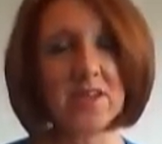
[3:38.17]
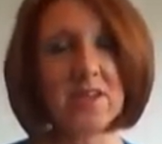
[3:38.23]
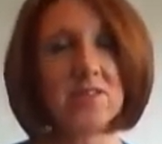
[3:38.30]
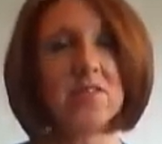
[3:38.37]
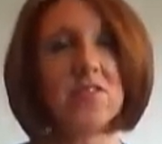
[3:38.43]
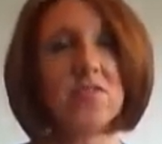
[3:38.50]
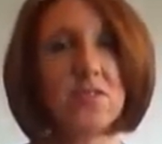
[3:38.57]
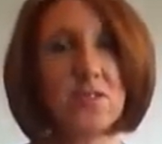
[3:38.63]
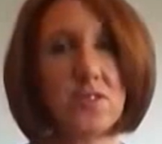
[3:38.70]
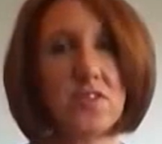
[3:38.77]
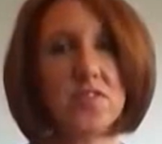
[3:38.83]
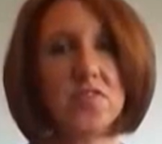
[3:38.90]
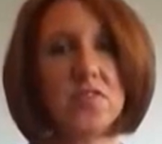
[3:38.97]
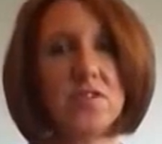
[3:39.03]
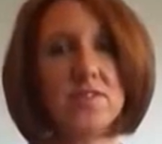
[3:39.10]
So for
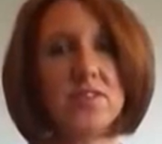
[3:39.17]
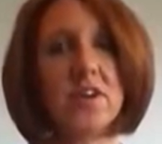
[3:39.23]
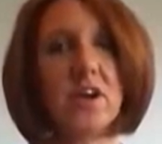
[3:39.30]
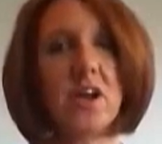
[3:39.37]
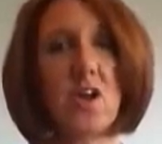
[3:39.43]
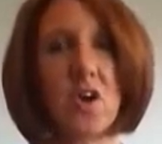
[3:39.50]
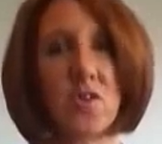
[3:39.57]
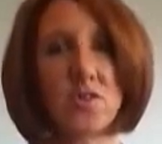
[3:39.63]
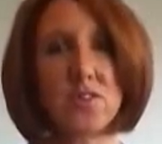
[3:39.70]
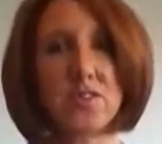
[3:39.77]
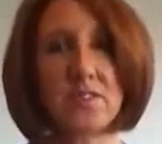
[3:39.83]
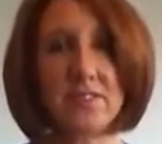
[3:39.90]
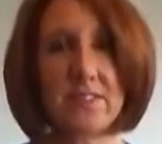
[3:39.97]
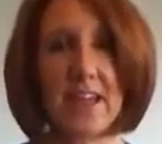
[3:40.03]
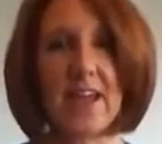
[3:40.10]
this reason, I'll
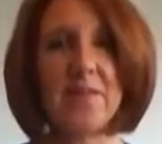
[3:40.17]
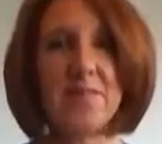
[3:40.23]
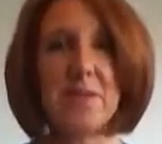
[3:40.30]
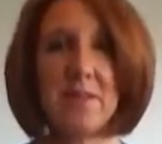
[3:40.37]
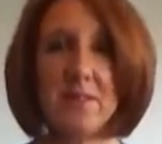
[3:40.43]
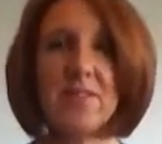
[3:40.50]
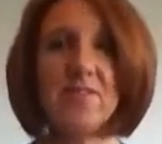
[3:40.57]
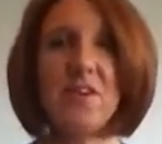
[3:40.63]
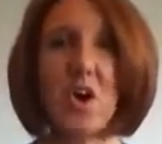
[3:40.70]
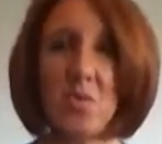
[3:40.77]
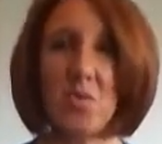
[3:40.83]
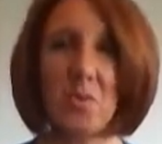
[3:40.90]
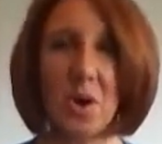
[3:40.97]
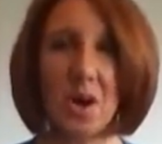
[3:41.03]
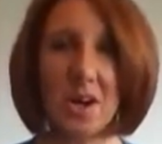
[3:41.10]
often set pieces of
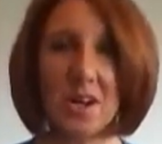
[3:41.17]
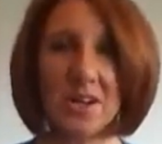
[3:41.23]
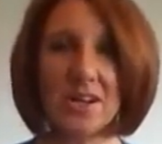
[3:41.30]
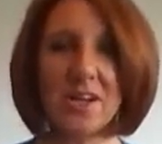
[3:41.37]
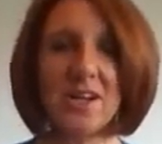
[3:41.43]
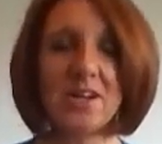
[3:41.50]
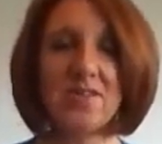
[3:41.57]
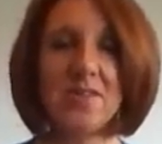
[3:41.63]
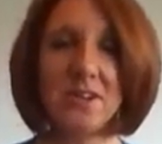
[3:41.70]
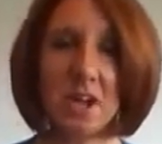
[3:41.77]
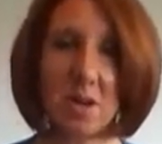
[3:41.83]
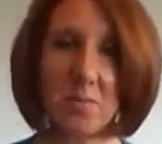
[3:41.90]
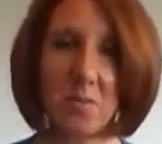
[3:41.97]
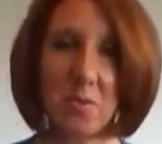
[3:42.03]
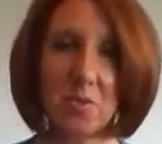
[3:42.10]
homework for
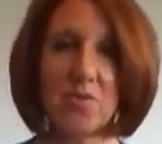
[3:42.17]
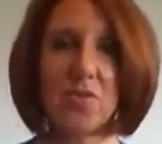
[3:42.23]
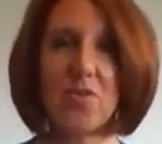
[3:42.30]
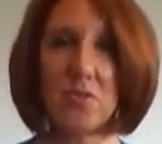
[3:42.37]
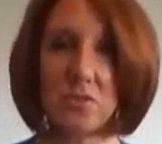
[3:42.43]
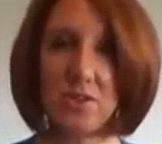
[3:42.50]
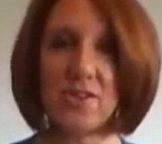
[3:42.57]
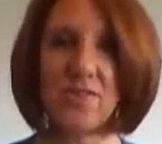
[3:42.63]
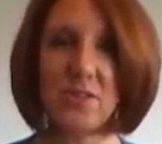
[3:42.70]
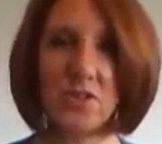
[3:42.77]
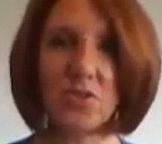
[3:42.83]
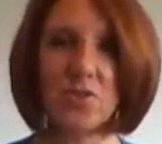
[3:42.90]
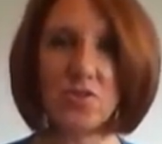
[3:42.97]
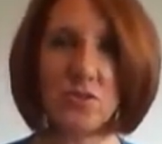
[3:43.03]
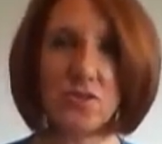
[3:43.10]
couples or for
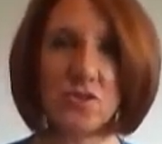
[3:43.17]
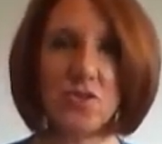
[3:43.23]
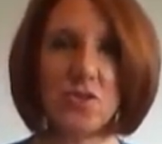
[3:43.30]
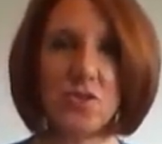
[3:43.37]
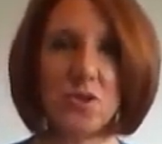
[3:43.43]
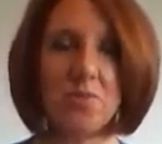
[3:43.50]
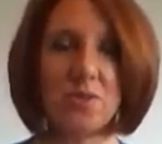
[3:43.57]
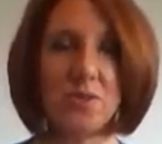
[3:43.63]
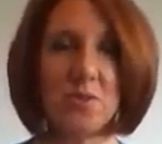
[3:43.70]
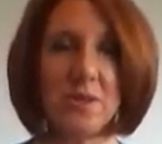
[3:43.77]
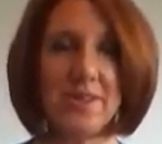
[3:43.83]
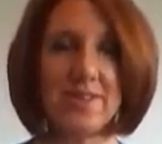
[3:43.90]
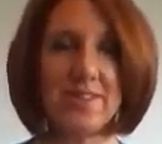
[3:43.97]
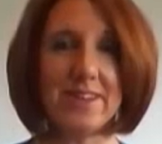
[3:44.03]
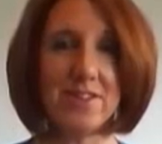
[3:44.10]
individuals to do in
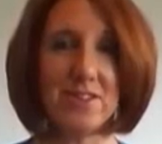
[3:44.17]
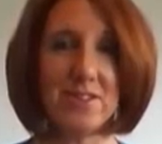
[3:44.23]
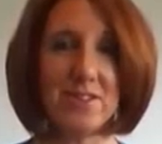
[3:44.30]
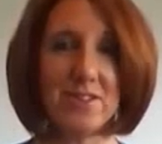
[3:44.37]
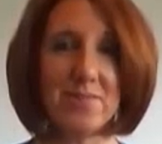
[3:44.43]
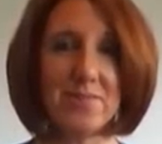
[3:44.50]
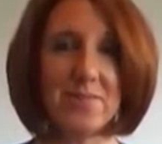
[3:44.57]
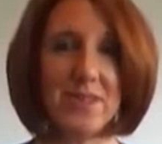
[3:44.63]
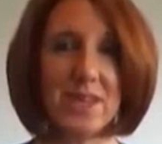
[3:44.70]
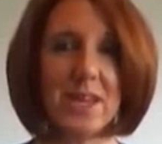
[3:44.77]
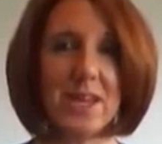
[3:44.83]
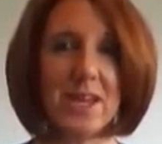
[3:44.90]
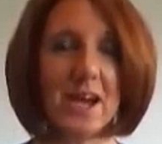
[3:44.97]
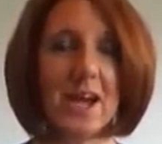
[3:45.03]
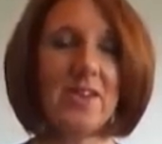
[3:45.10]
between sessions.
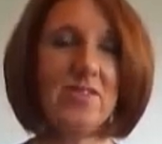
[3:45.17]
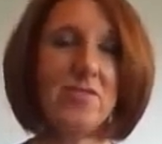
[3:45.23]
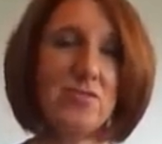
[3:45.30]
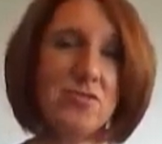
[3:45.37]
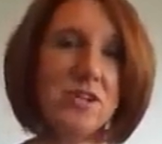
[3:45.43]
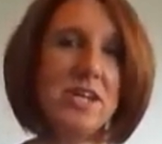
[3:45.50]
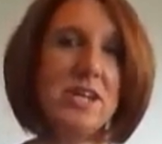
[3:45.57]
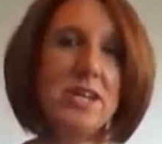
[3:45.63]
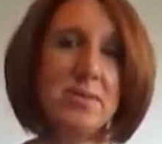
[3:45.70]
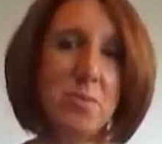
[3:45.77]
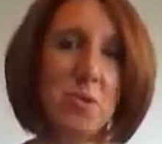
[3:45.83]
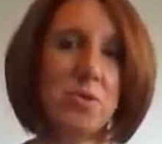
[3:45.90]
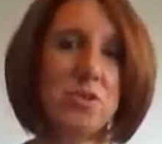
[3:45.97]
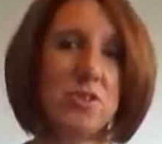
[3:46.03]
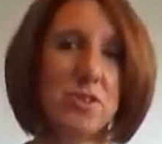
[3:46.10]
And it's really
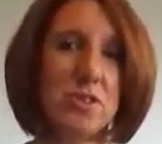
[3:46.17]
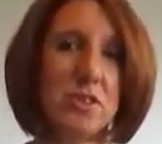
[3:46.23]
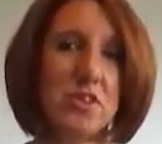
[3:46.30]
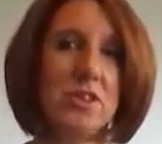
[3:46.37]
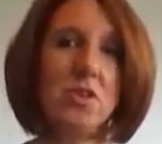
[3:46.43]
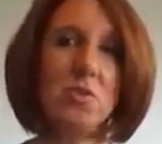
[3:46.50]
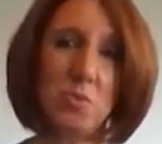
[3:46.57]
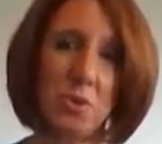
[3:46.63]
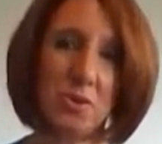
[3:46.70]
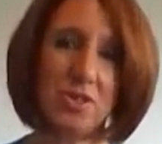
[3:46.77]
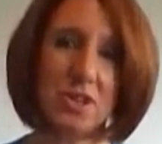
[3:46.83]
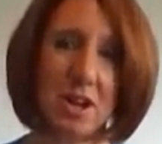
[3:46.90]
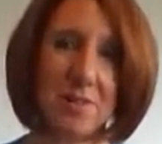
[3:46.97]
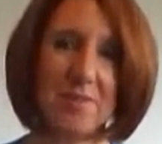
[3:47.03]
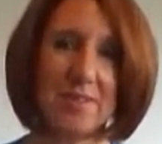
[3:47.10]
important that you put the
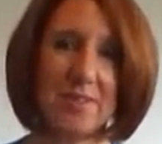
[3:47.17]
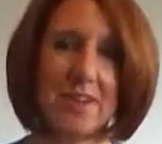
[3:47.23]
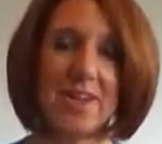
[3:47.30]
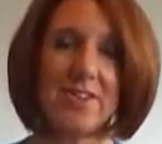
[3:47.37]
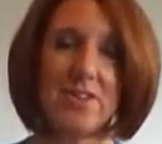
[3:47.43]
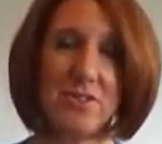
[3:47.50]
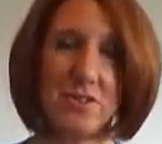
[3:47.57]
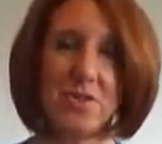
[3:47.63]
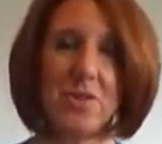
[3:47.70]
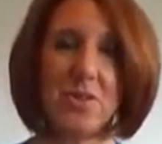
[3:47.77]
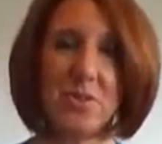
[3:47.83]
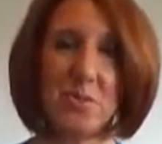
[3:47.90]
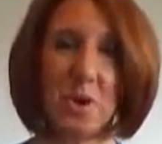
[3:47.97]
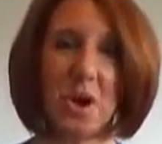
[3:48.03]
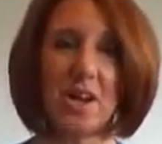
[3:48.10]
time aside to do
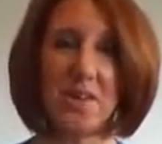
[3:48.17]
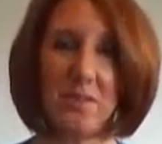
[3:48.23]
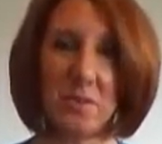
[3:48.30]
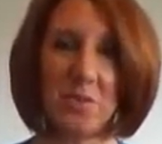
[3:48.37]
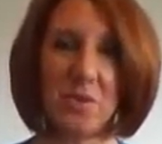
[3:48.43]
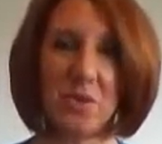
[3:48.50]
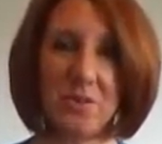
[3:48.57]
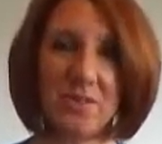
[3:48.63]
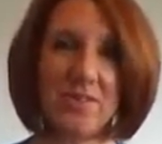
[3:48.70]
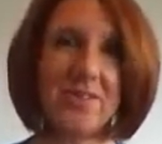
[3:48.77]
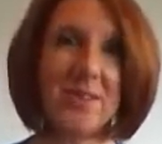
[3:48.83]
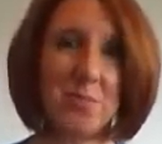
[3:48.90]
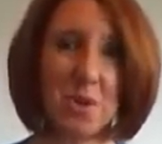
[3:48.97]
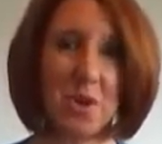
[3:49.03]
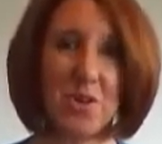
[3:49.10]
this work if you want to
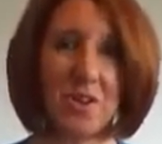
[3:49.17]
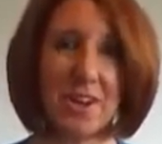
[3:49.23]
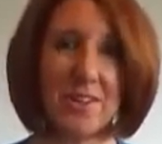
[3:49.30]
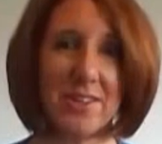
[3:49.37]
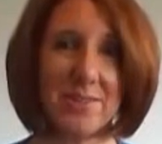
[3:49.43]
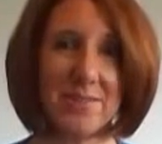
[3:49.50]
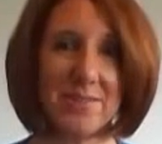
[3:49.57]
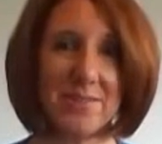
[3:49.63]
see progress.